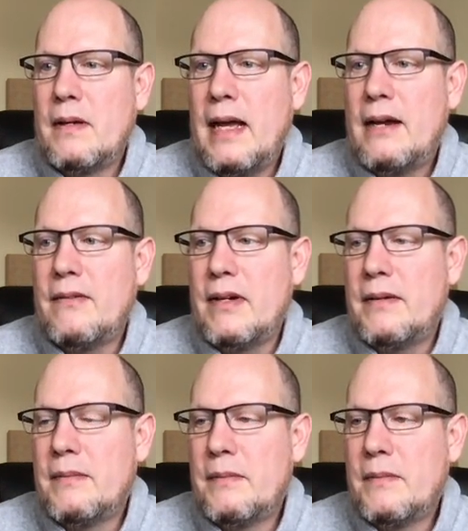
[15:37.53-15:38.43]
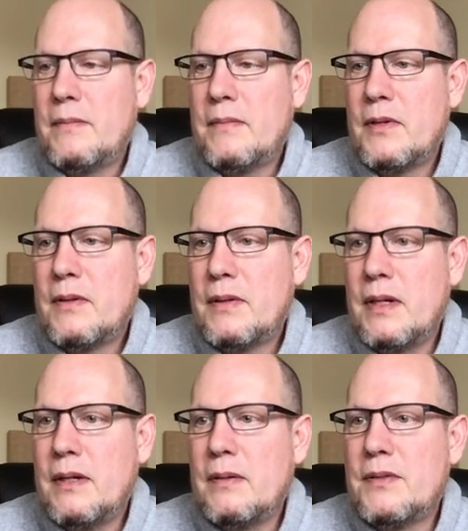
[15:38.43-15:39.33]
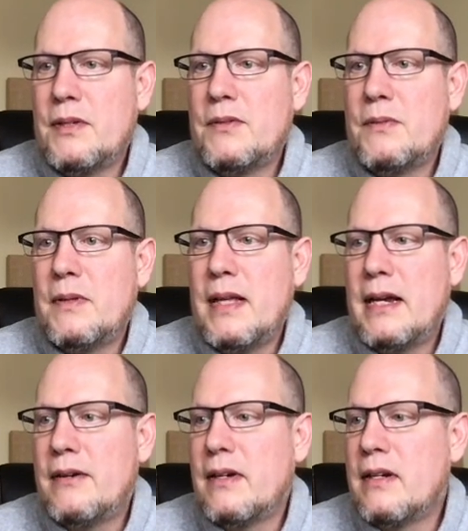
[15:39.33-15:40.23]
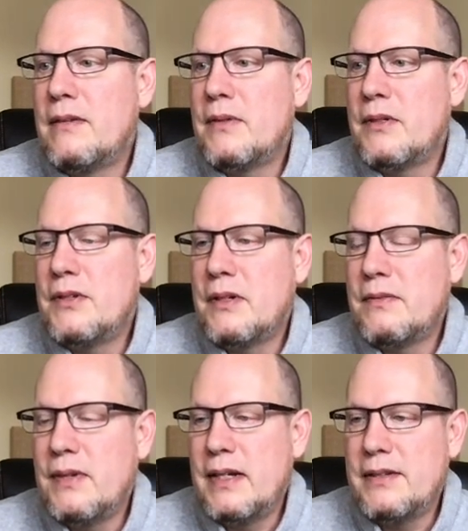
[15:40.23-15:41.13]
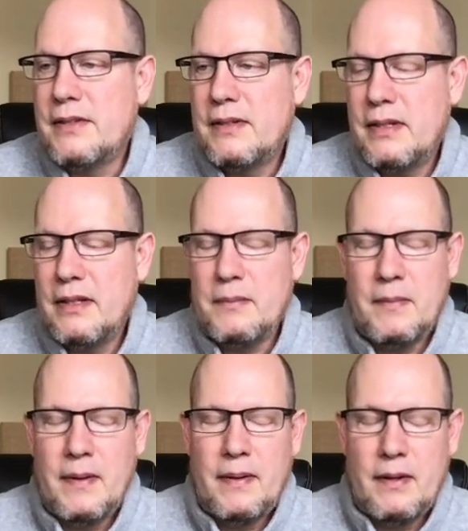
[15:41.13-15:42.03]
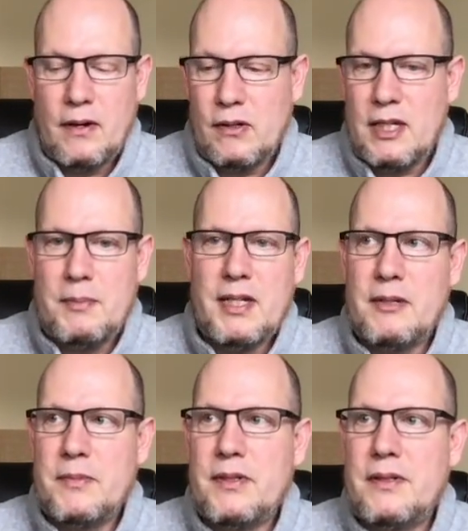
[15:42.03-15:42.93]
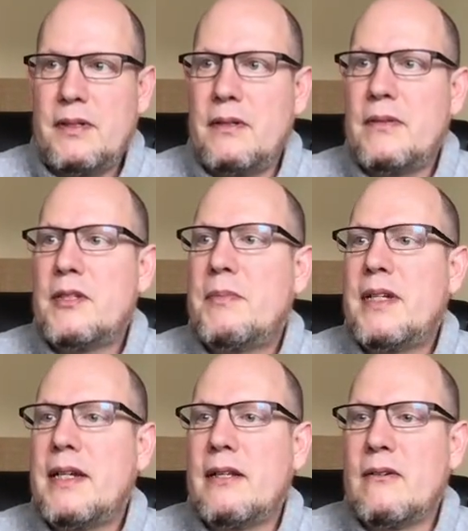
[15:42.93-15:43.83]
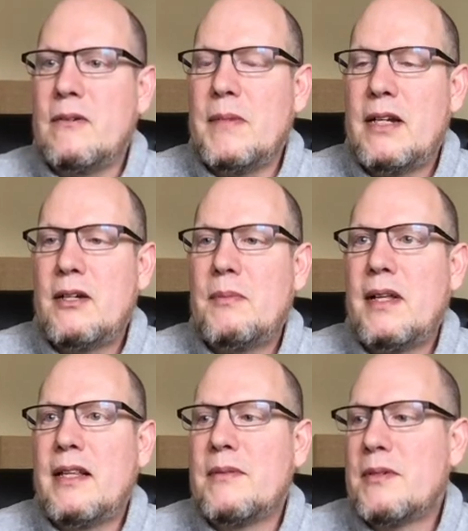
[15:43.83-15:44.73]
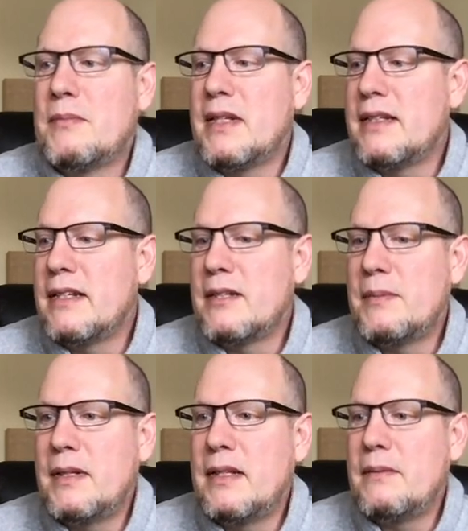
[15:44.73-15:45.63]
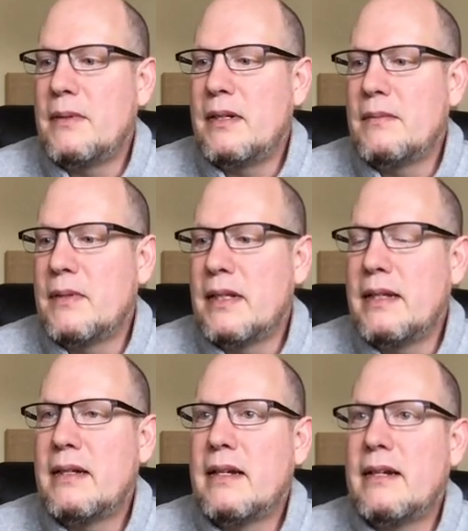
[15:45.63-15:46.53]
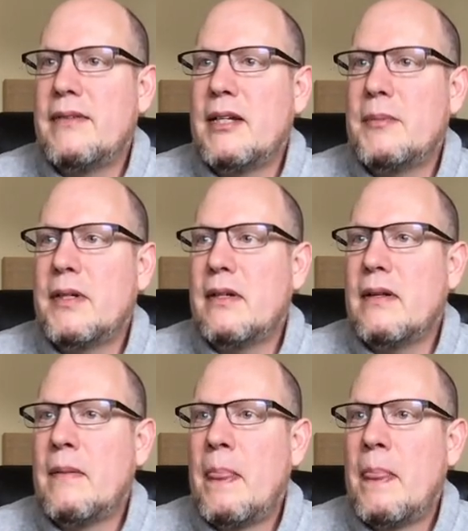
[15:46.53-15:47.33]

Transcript: Acourate zones with Acourate convolution files in them are only applicable to this particular room. I could apply them someplace else, but they wouldn't really kind of help at all.